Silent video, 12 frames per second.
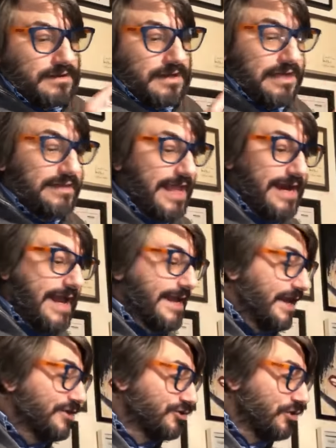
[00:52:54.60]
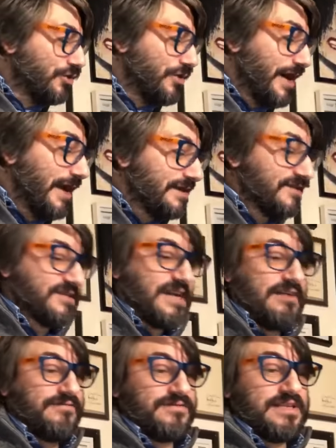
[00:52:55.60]
And then I can show you another
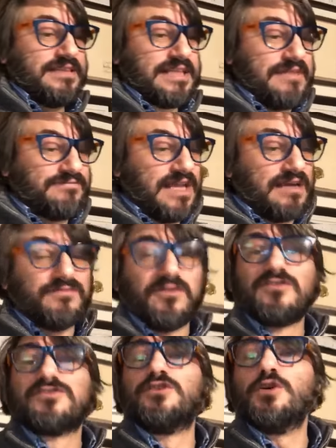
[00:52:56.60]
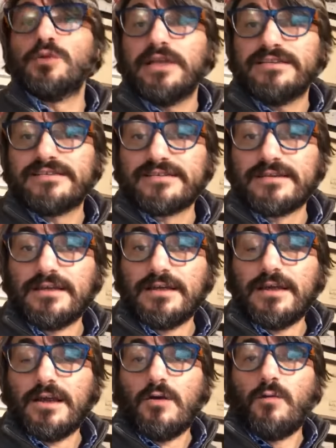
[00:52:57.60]
stuff that I've done for students
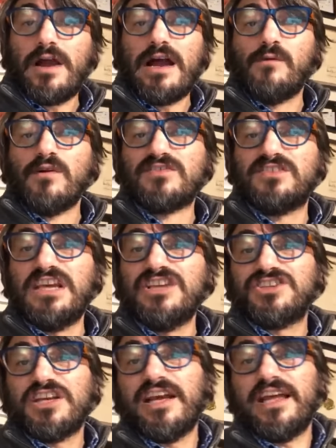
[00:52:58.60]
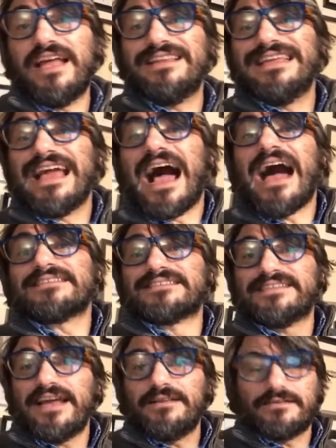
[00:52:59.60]
when I was teaching at the Art
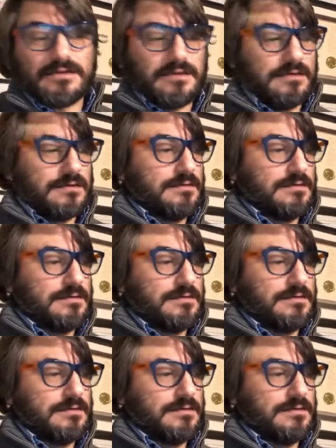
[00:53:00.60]
Center.